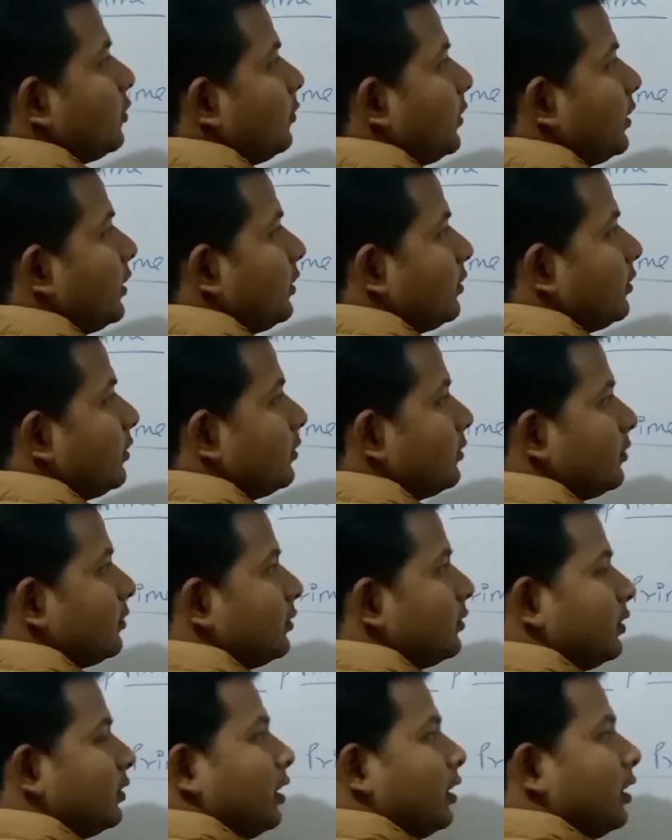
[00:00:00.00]
That is also
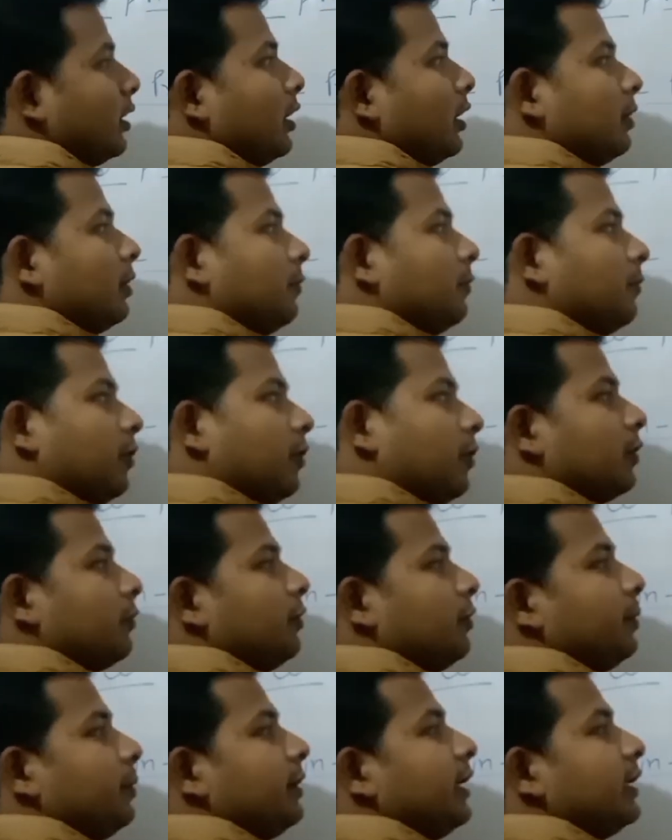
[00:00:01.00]
1.
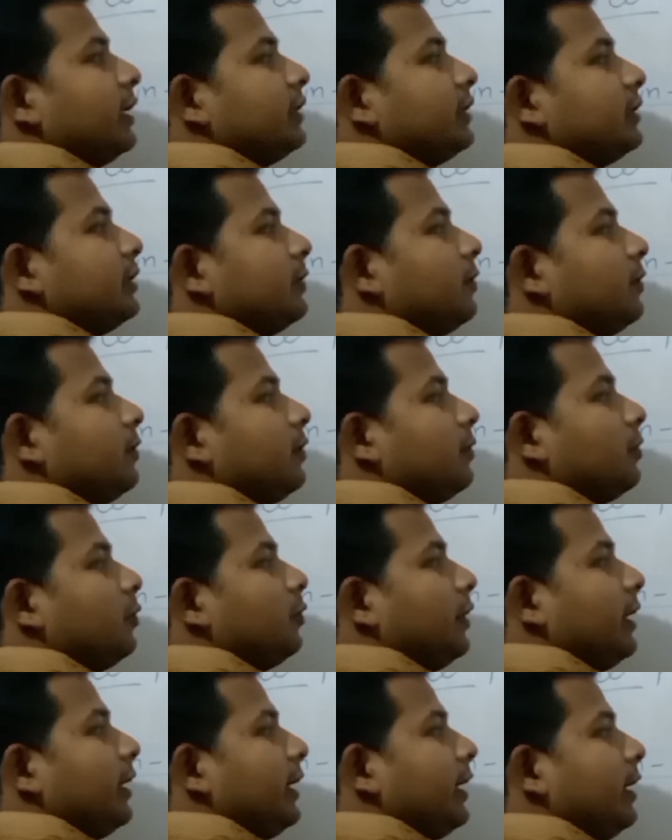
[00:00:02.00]
What will be the
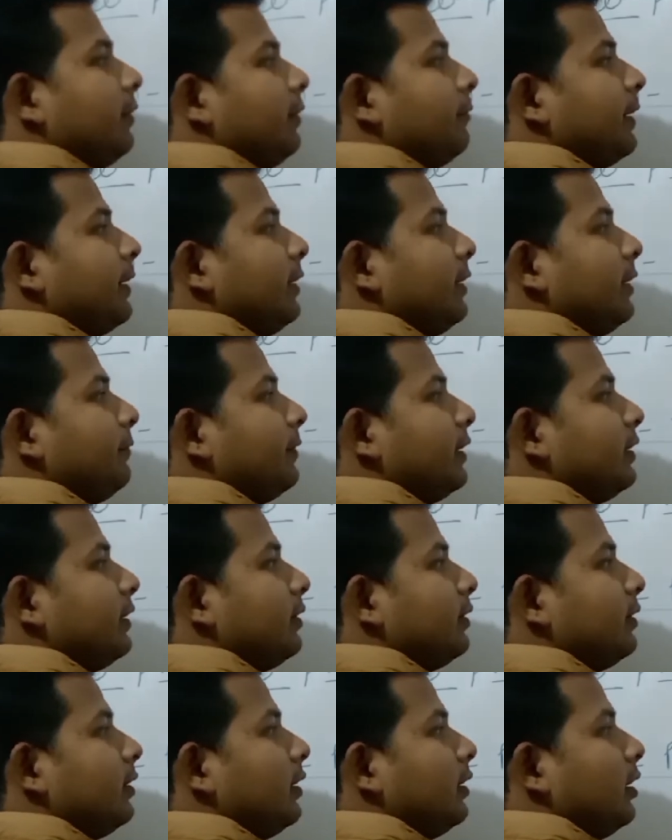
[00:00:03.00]
HCF of
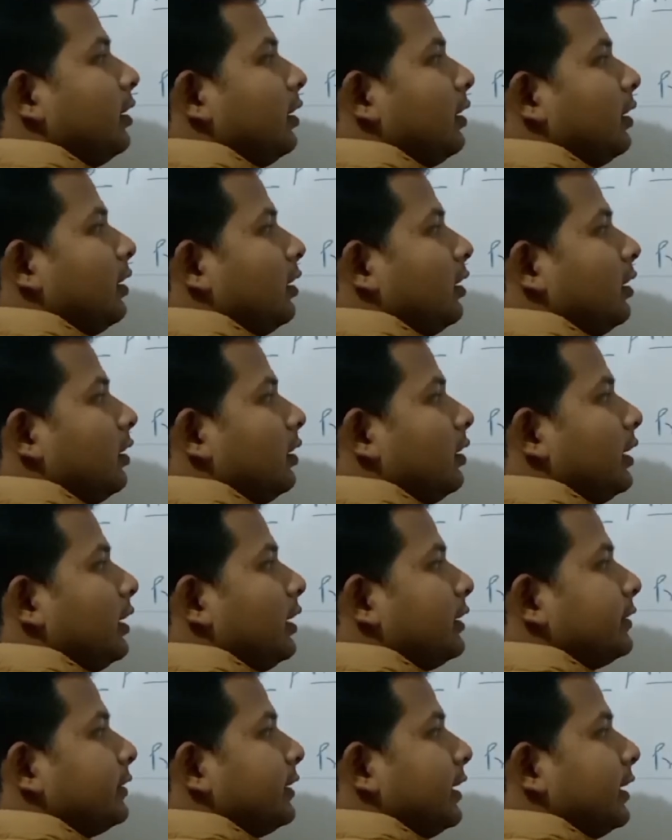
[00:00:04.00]
25 and
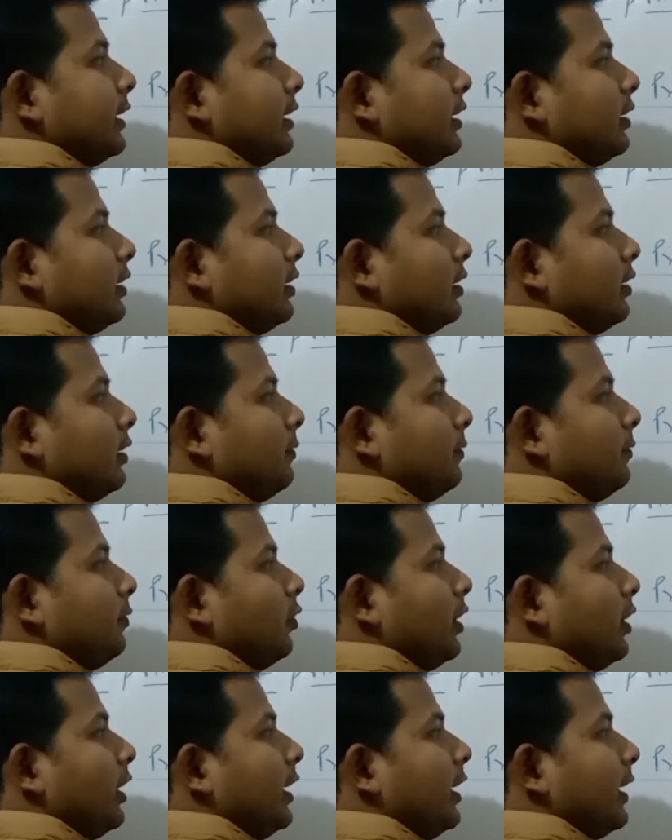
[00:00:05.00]
let's
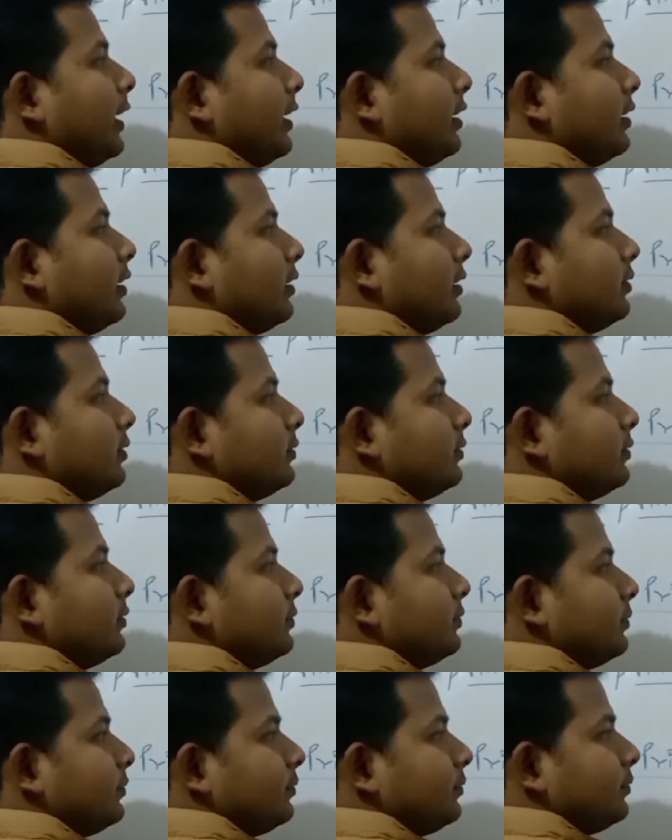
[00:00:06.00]
say
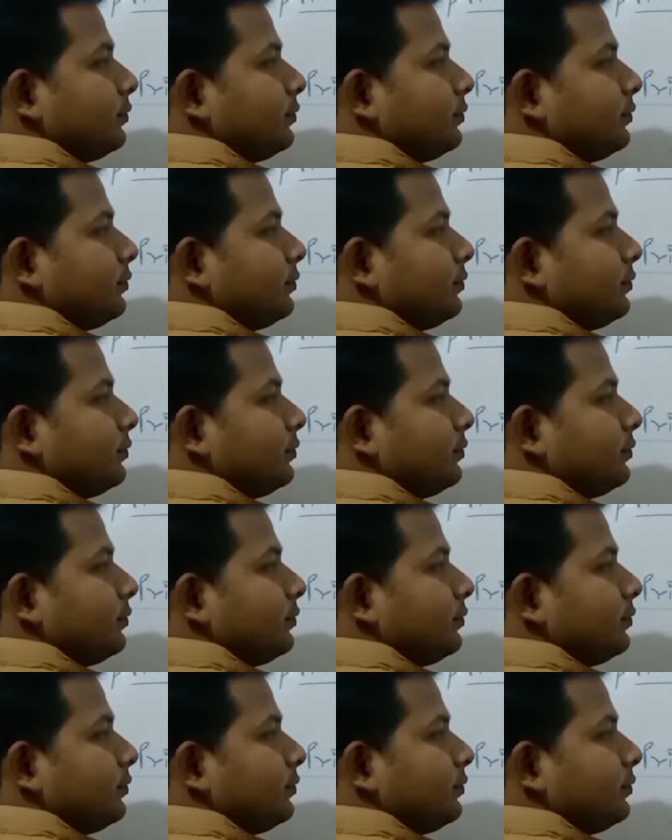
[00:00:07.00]
49?